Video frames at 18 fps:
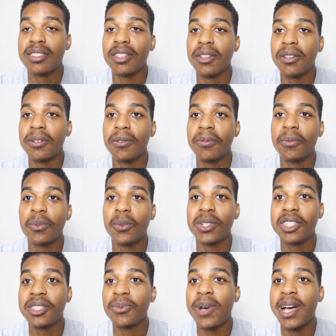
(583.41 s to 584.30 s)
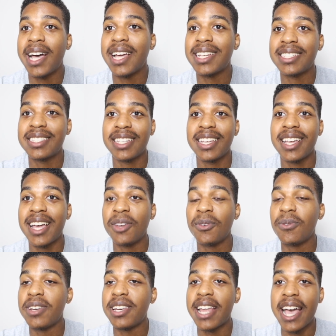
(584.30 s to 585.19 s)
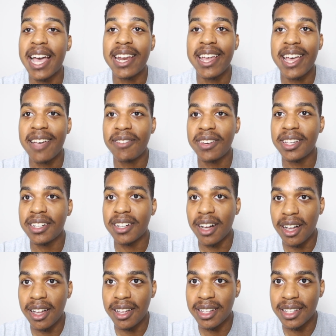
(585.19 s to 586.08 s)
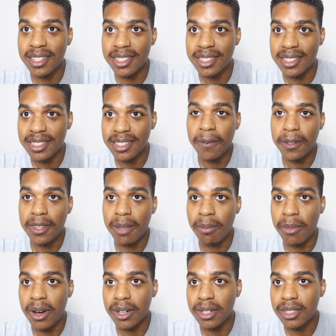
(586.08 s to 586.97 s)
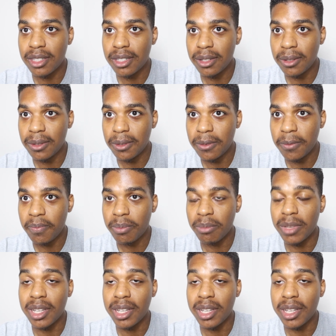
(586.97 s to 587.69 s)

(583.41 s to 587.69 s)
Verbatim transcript: So, which is why I say I do not have any cons for the Mark two,